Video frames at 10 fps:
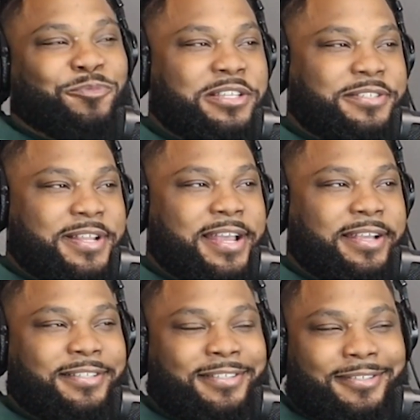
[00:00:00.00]
it's
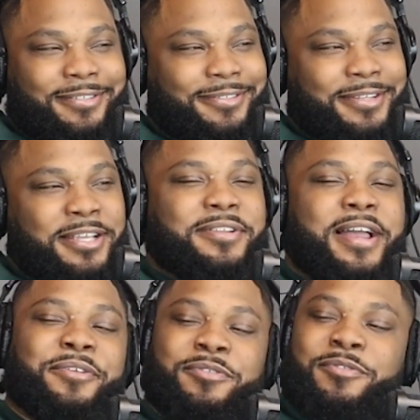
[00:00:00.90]
like it's
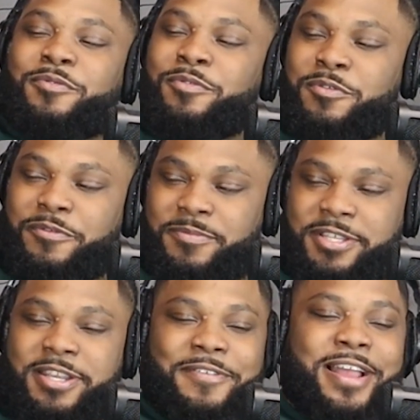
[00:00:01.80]
like you from the
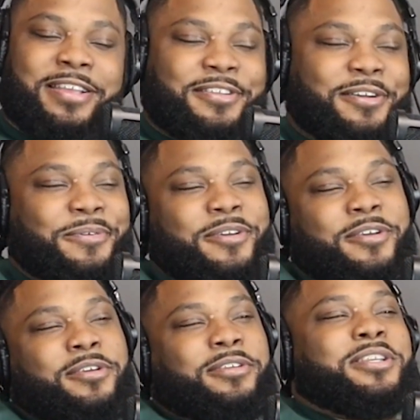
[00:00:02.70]
city, right? So yeah.
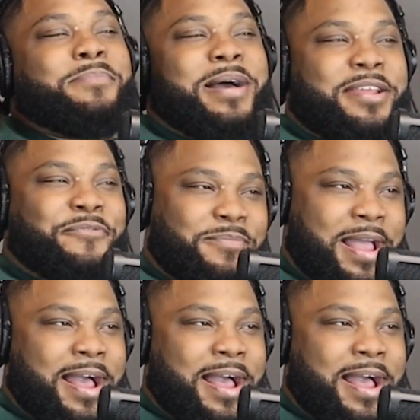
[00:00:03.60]
somebody from